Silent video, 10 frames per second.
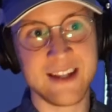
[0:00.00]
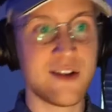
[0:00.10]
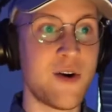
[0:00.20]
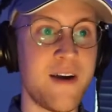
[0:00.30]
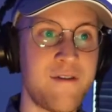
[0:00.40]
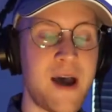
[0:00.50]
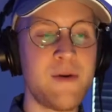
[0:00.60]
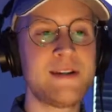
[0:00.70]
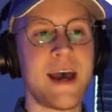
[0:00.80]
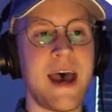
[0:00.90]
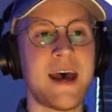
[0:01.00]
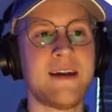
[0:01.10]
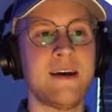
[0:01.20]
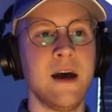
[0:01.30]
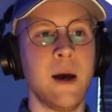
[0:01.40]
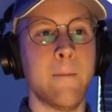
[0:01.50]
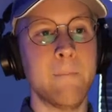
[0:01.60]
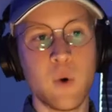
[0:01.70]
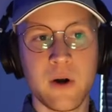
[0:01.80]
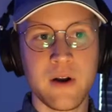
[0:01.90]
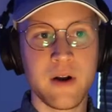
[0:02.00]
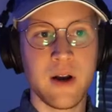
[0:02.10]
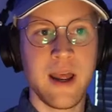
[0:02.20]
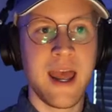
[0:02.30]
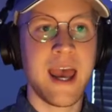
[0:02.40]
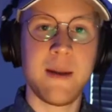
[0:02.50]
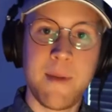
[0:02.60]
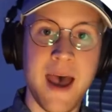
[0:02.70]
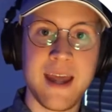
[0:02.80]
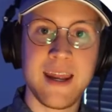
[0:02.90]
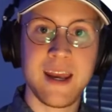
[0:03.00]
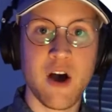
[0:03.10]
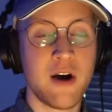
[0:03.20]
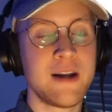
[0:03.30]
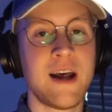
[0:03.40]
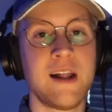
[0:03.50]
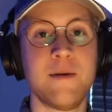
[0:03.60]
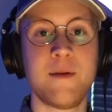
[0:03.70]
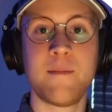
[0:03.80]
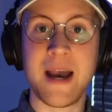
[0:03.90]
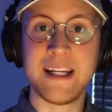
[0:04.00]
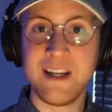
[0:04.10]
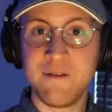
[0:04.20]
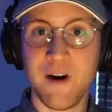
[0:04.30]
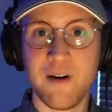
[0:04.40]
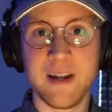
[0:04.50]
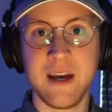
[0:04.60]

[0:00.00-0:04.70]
So if I were to add border and padding on an element by default,